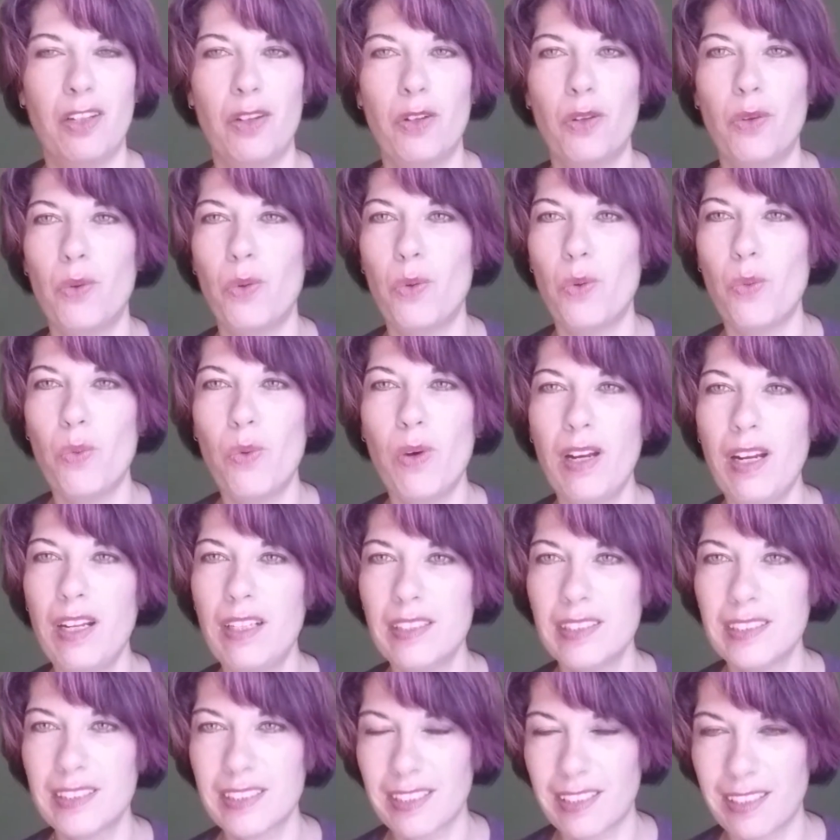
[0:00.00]
What
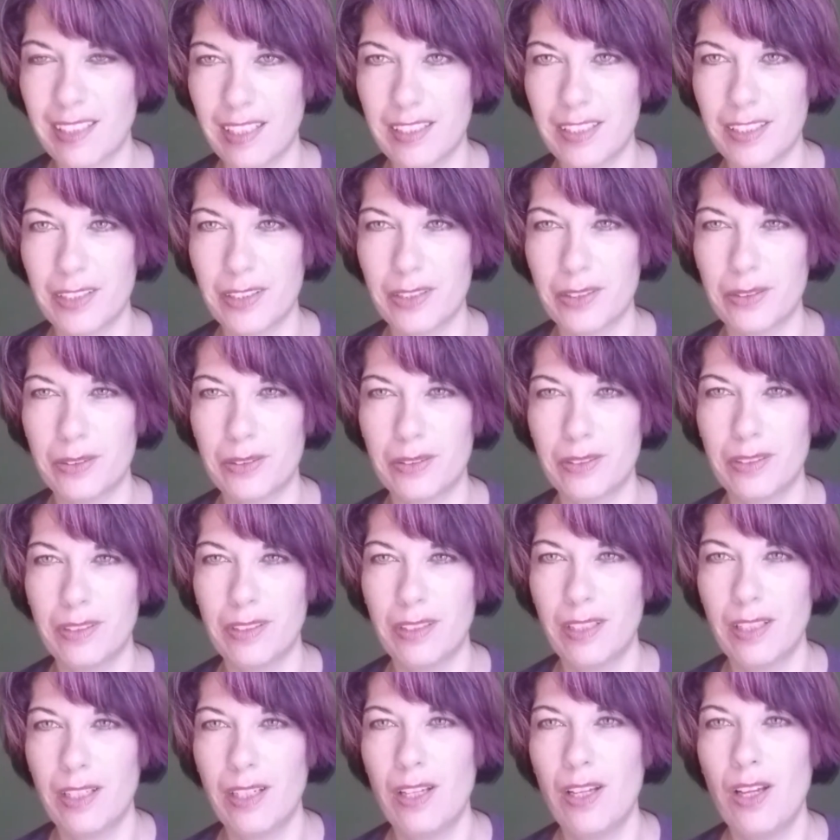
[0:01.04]
else can I do?
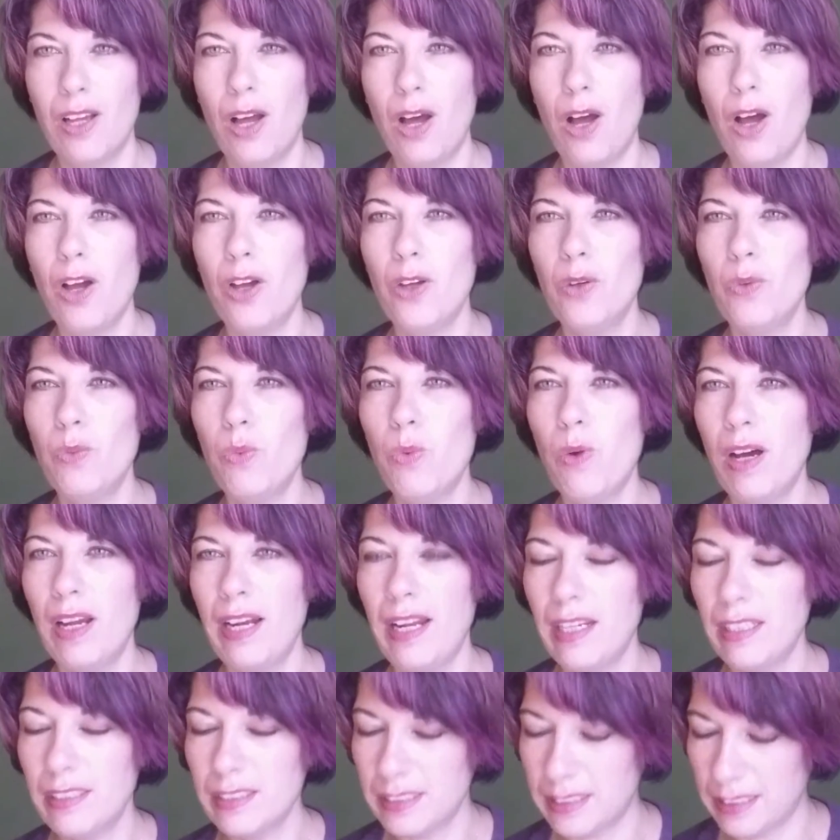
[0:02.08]
And what
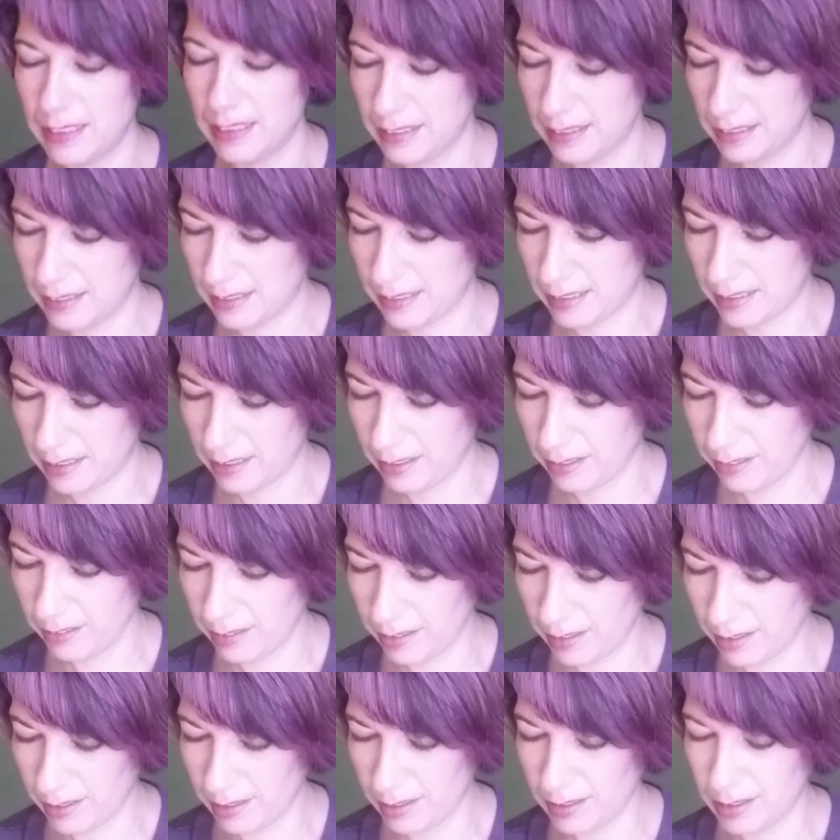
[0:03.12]
else is there
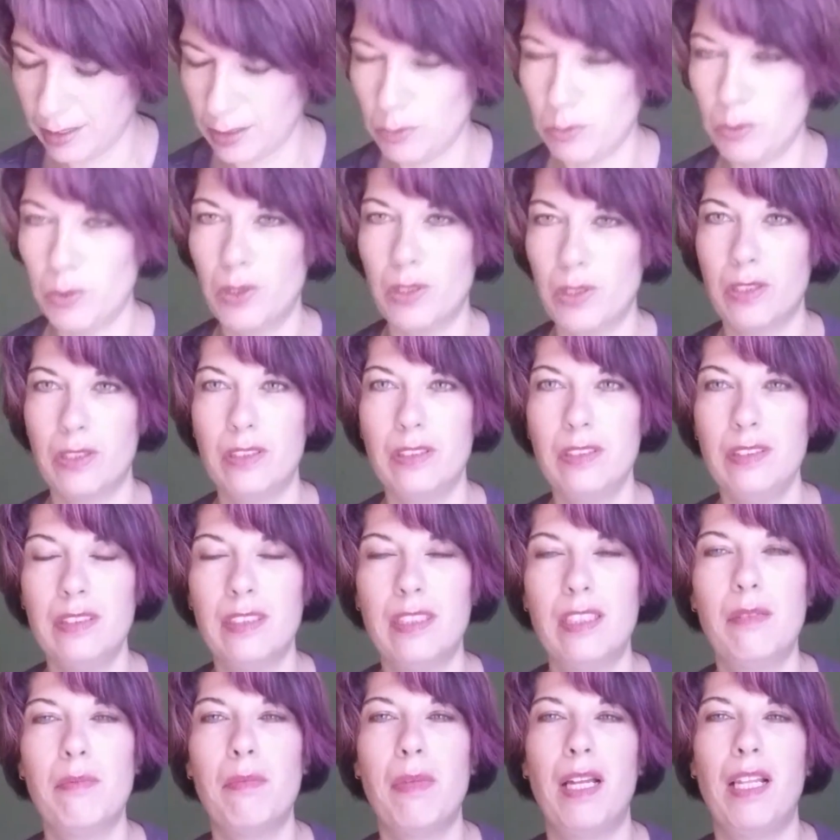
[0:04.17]
in this world
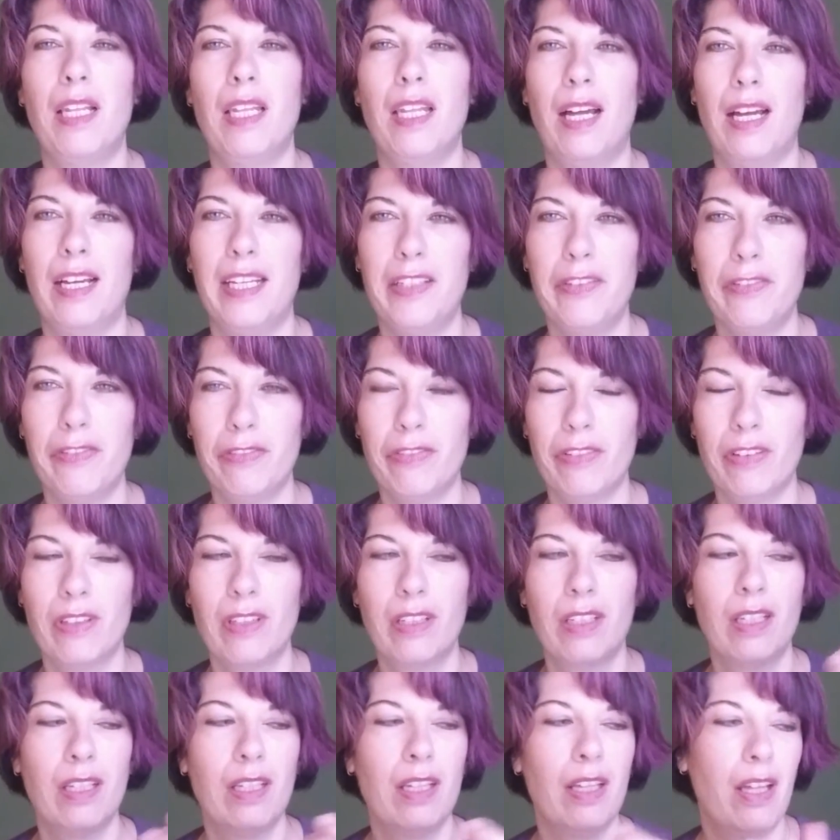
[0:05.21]
and in my life
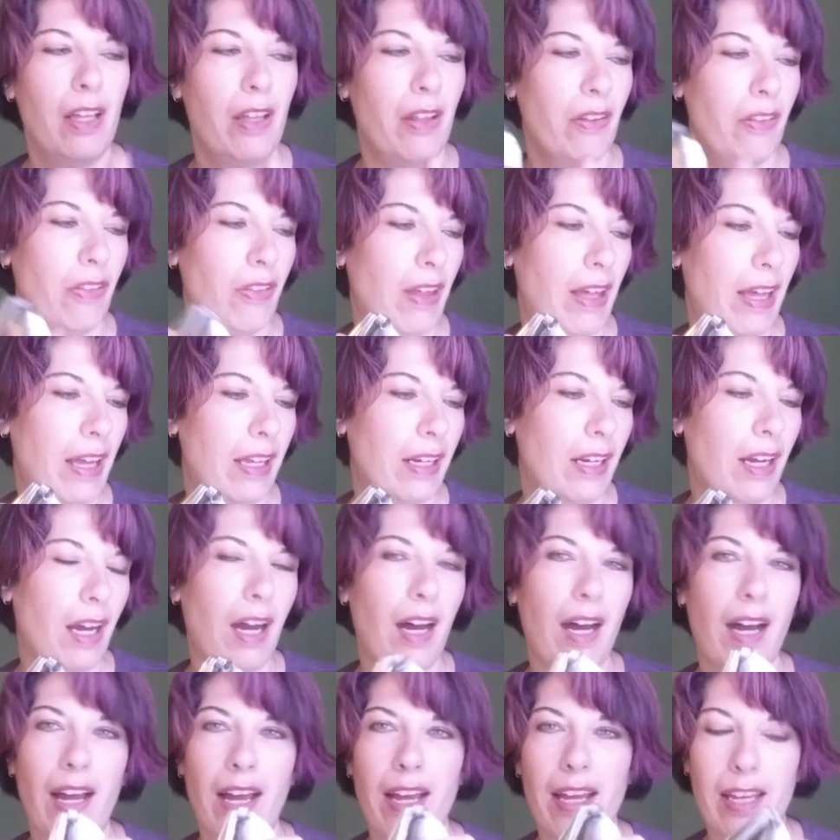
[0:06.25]
that
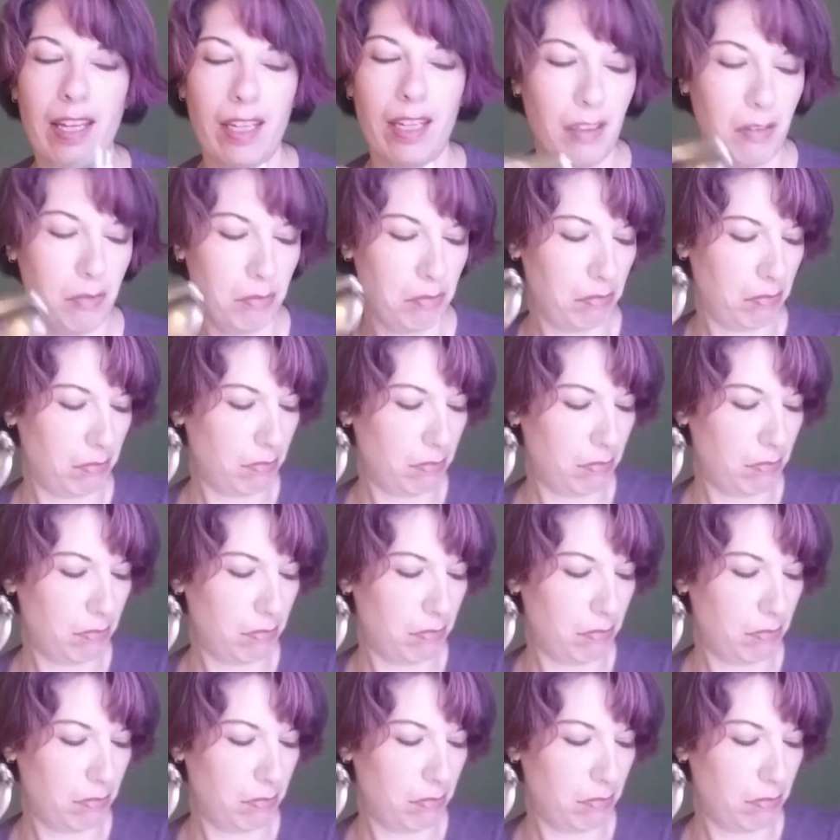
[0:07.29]
I